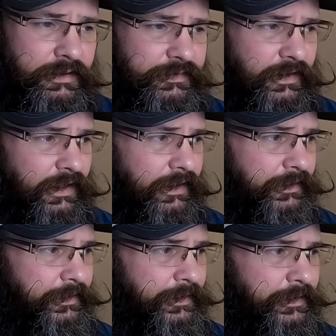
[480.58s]

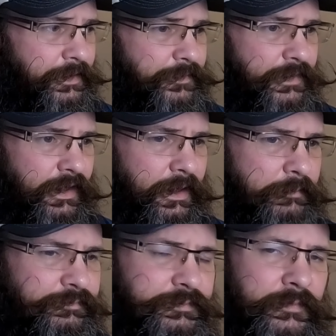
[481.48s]
fire.
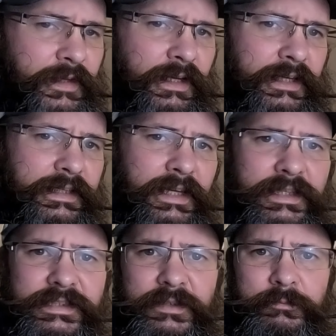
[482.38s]
I
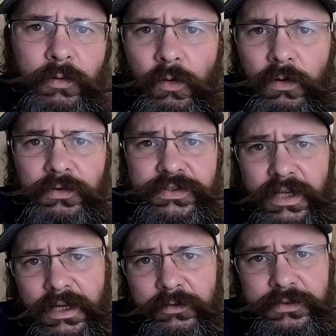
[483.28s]
guess it boils
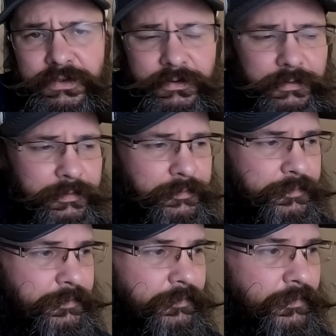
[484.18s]
down to,
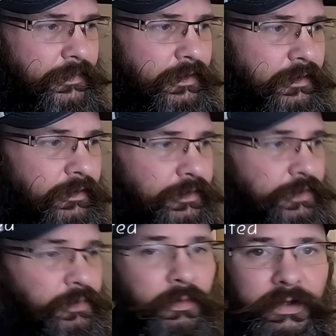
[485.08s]

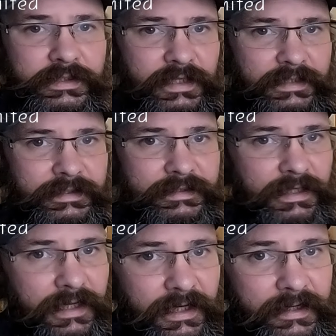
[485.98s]
do you want to take the
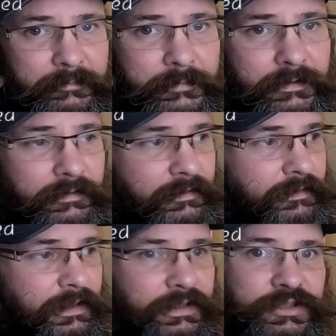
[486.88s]
time,
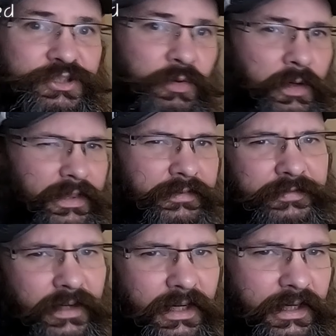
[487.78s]
enjoy the
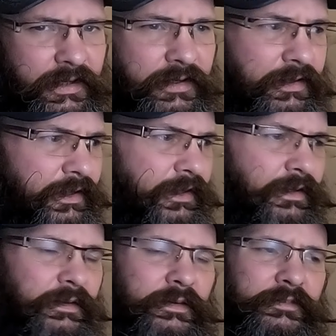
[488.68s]
fire,
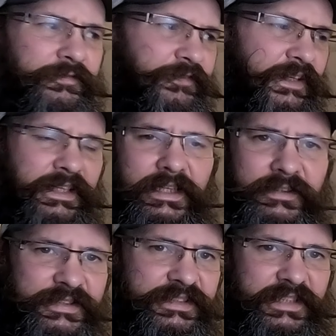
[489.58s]

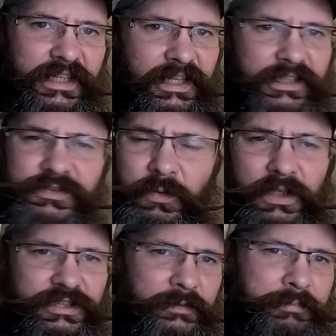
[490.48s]
feed it sticks,
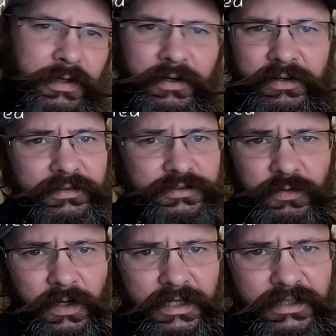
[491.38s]
watch it burns,
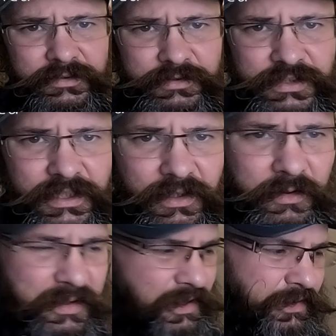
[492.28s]
quite interesting,
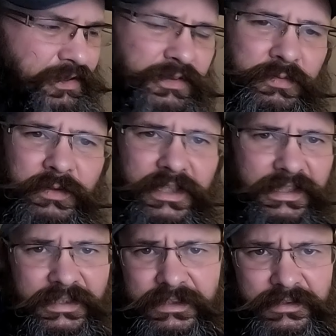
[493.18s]
or do you just want
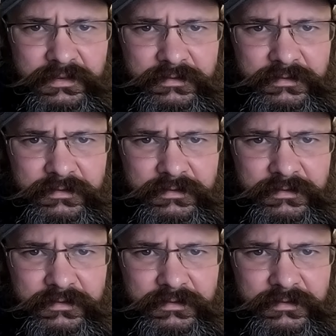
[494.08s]
to eat?